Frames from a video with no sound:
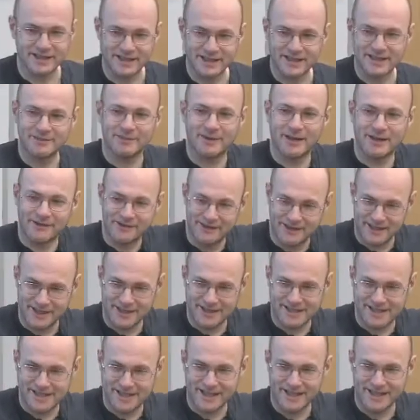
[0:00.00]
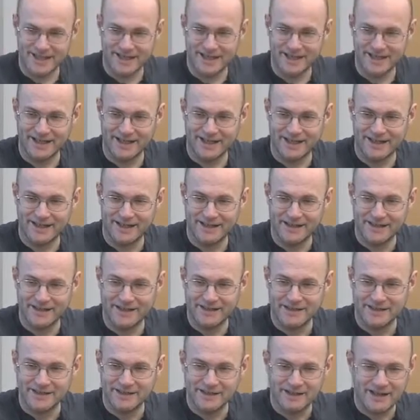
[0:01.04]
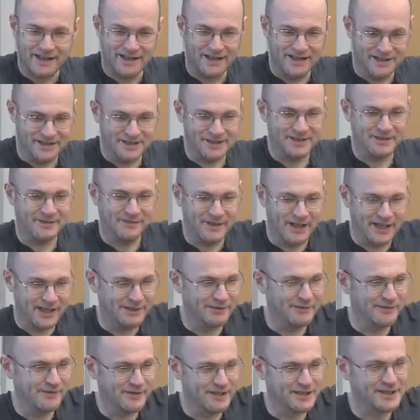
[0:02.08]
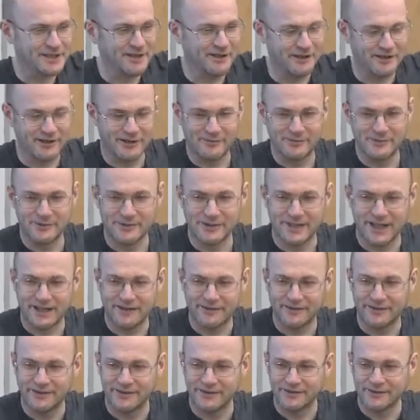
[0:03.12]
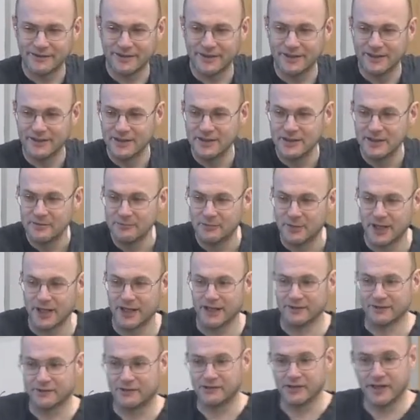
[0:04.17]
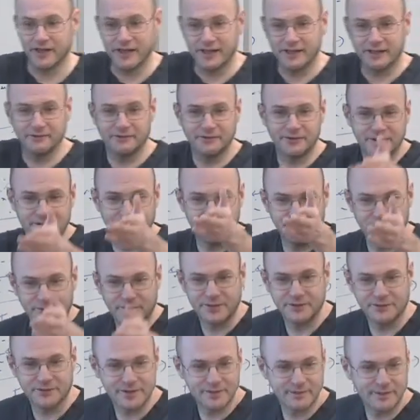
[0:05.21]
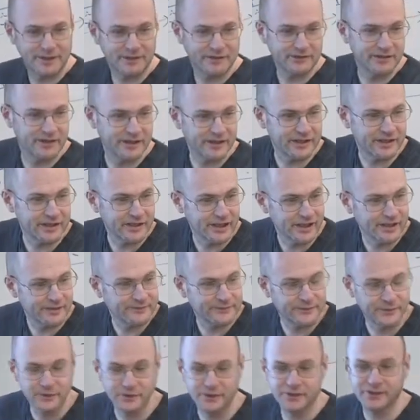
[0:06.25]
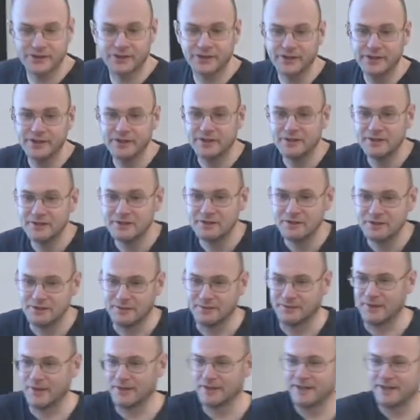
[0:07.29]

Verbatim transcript: is about the next tick. Is the value of this going up or down, right? But in credit, we talked about credit card fraud. You find